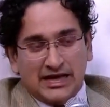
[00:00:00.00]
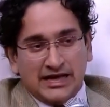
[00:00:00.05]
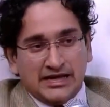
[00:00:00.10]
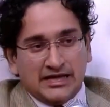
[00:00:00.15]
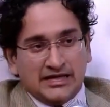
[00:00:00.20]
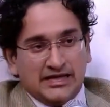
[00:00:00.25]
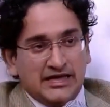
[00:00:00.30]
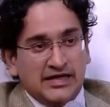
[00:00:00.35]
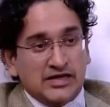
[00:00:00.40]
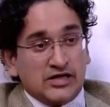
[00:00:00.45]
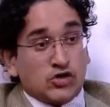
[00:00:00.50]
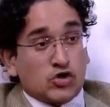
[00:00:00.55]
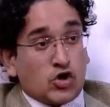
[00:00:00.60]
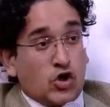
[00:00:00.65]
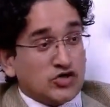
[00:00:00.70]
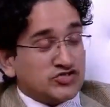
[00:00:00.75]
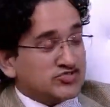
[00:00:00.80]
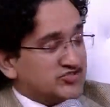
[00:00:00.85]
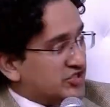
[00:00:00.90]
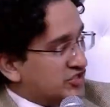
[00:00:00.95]
the
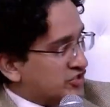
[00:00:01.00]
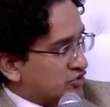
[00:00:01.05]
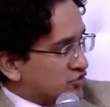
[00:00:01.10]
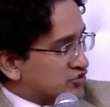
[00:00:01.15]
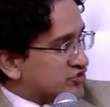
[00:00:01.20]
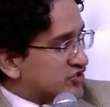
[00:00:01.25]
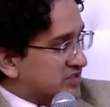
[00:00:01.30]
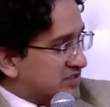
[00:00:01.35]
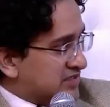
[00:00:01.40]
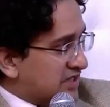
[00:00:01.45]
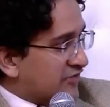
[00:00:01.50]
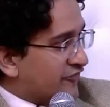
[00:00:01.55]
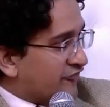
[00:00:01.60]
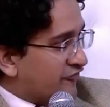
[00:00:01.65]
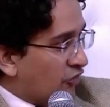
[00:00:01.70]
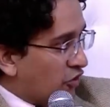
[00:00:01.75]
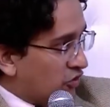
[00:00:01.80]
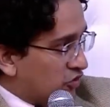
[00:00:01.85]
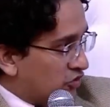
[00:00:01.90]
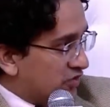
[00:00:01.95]
constitution that
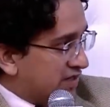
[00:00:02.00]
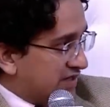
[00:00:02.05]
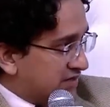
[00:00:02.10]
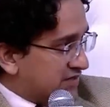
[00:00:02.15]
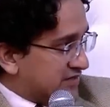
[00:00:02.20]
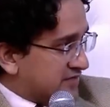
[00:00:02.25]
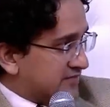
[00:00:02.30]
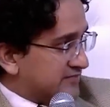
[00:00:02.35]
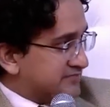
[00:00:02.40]
followed it,